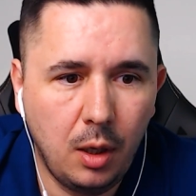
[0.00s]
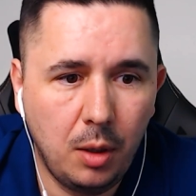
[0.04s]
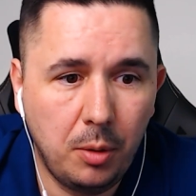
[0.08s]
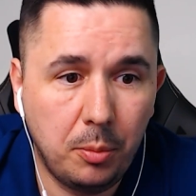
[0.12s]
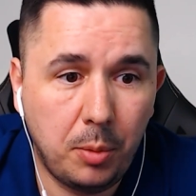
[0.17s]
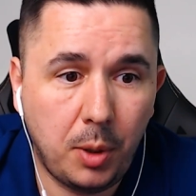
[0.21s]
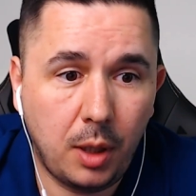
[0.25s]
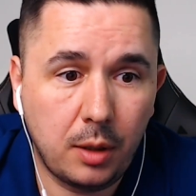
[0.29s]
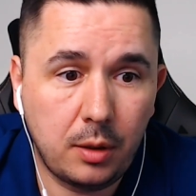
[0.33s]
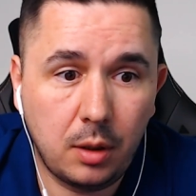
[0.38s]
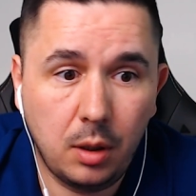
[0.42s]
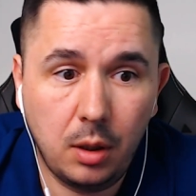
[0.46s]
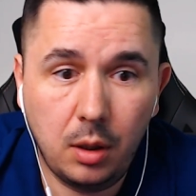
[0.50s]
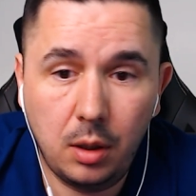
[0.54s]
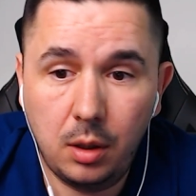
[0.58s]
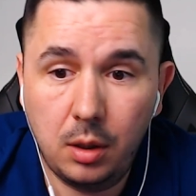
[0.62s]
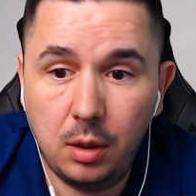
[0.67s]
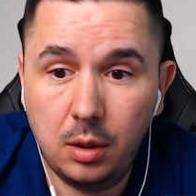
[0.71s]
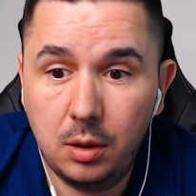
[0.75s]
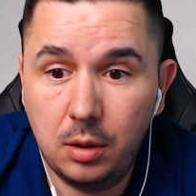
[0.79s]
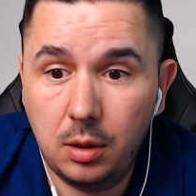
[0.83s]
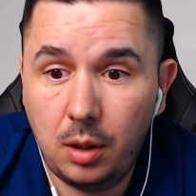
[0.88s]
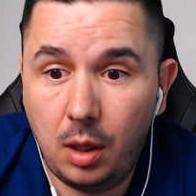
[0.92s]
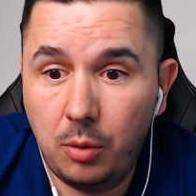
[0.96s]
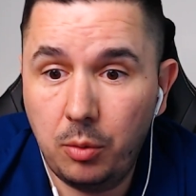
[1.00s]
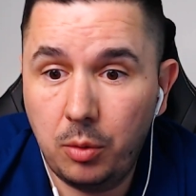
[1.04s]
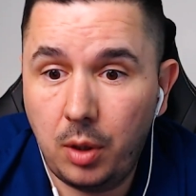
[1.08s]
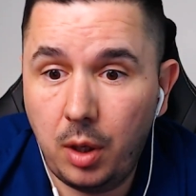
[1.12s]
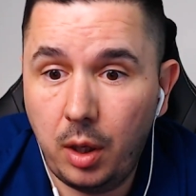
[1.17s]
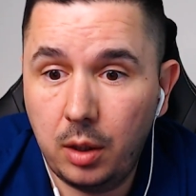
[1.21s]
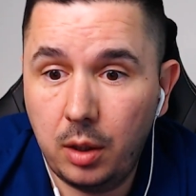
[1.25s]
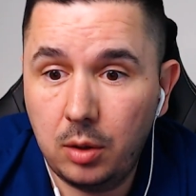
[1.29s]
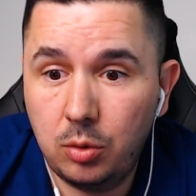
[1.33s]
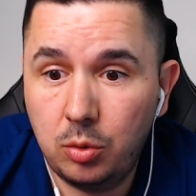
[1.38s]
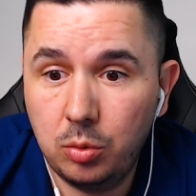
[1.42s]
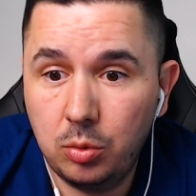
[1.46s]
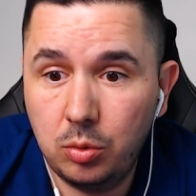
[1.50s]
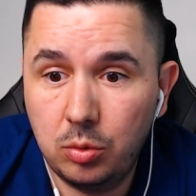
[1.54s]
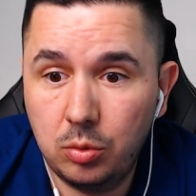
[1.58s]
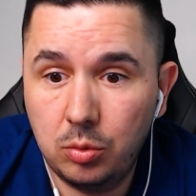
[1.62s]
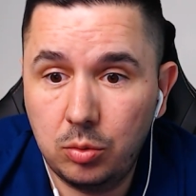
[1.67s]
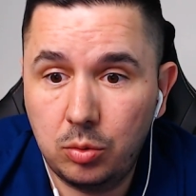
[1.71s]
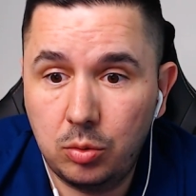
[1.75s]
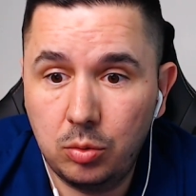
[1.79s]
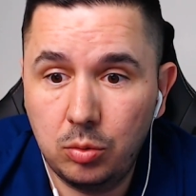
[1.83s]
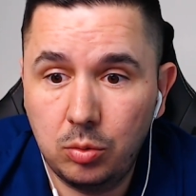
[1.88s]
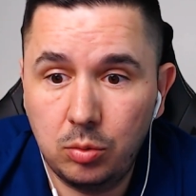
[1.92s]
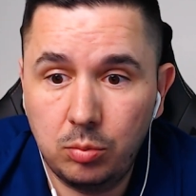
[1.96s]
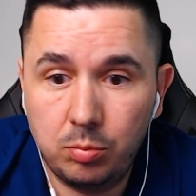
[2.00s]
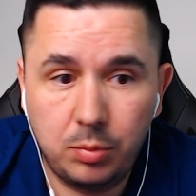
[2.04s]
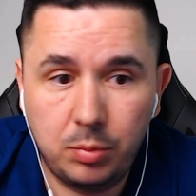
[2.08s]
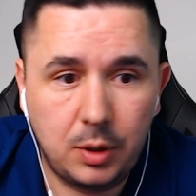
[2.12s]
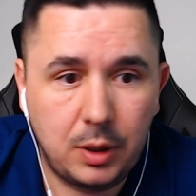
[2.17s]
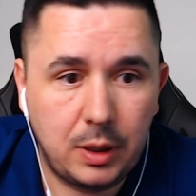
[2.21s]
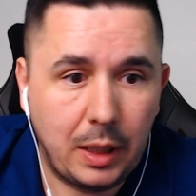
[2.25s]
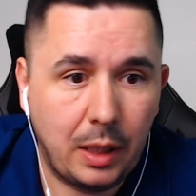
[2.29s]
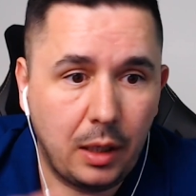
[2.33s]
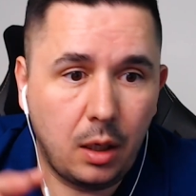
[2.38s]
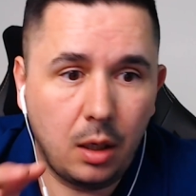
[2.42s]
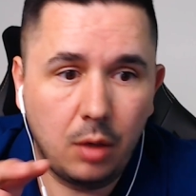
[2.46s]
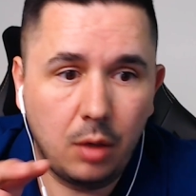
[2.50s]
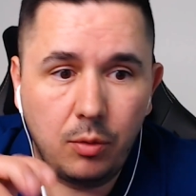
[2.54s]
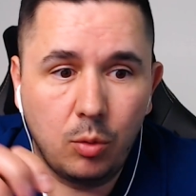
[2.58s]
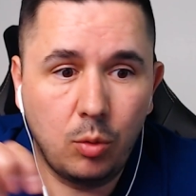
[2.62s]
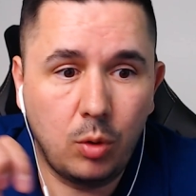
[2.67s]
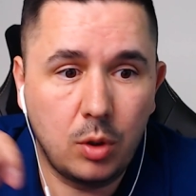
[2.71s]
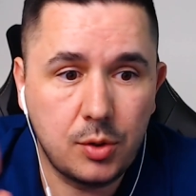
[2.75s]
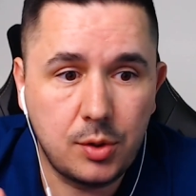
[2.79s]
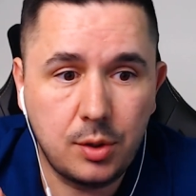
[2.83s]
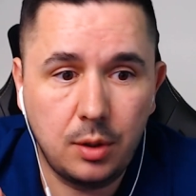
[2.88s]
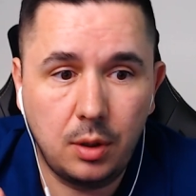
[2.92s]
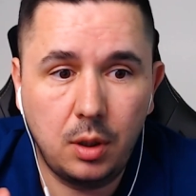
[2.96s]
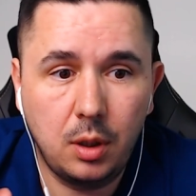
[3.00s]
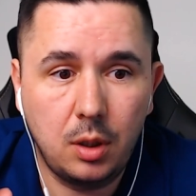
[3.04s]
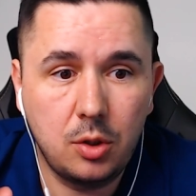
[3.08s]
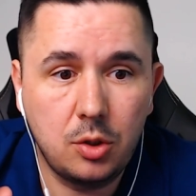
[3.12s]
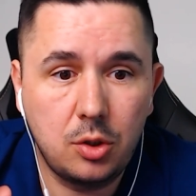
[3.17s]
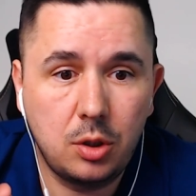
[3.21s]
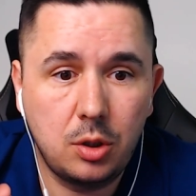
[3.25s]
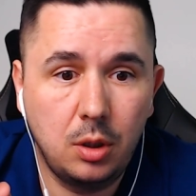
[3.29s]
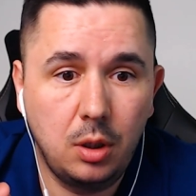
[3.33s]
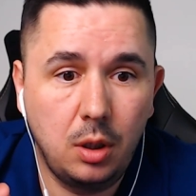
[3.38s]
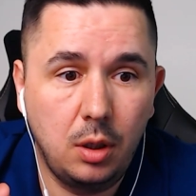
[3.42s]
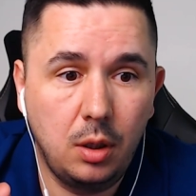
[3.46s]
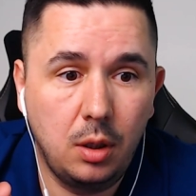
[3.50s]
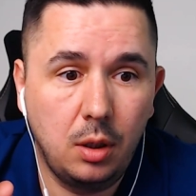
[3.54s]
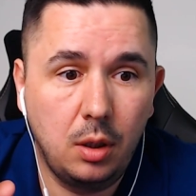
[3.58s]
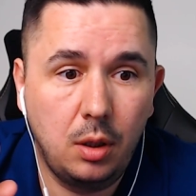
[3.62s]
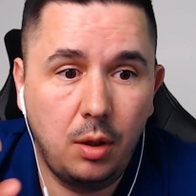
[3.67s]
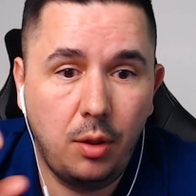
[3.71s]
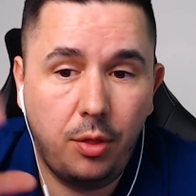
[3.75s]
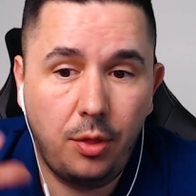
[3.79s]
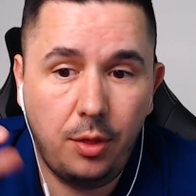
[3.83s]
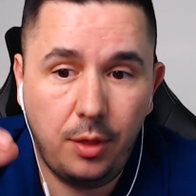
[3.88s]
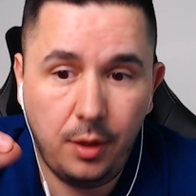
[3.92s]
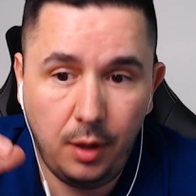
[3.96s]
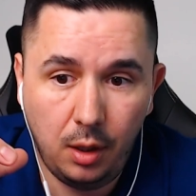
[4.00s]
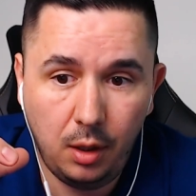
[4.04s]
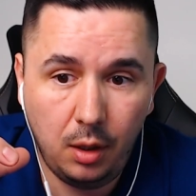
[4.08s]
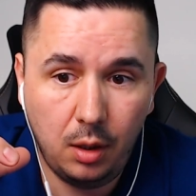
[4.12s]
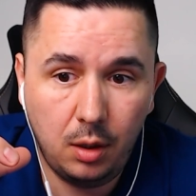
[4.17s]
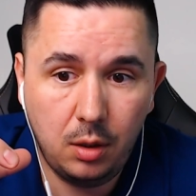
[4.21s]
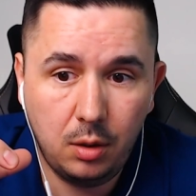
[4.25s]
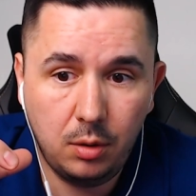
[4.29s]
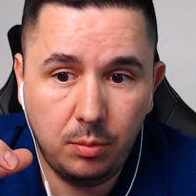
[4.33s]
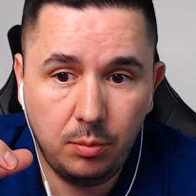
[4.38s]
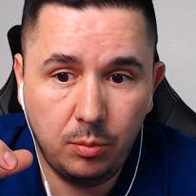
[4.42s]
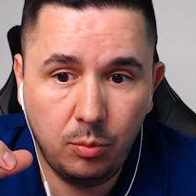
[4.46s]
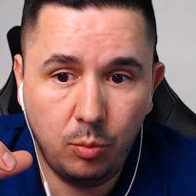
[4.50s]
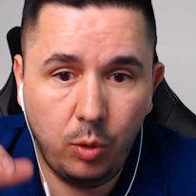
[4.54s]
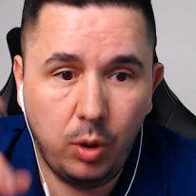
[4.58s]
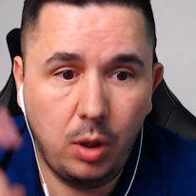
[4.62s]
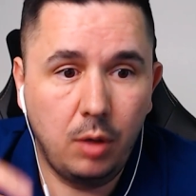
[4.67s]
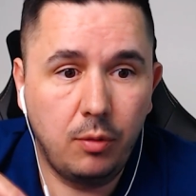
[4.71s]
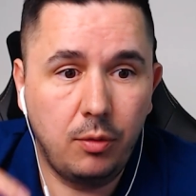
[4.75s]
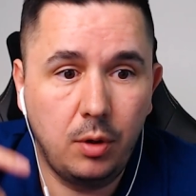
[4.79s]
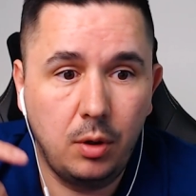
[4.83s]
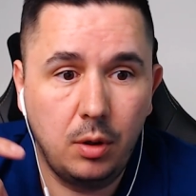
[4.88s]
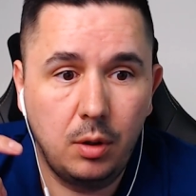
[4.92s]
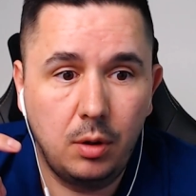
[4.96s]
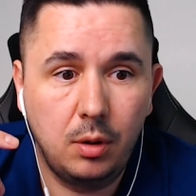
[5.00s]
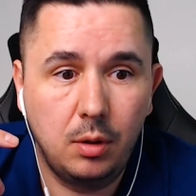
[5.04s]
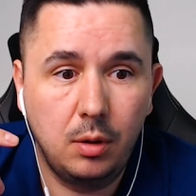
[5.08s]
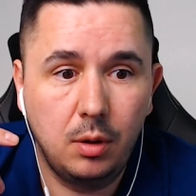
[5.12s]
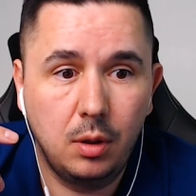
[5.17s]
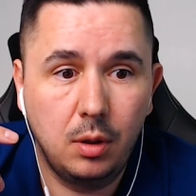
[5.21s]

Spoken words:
But I would like to take everyone's attention and think whenever